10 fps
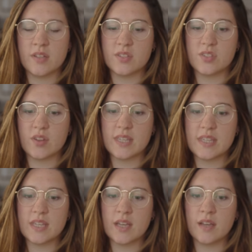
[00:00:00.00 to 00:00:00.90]
So
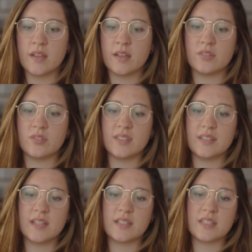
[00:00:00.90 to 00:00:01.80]
here, the
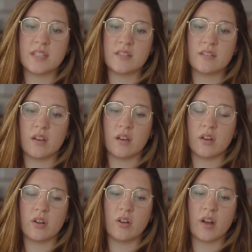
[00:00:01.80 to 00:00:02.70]
detected
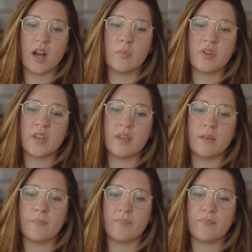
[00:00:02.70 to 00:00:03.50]
color harmony,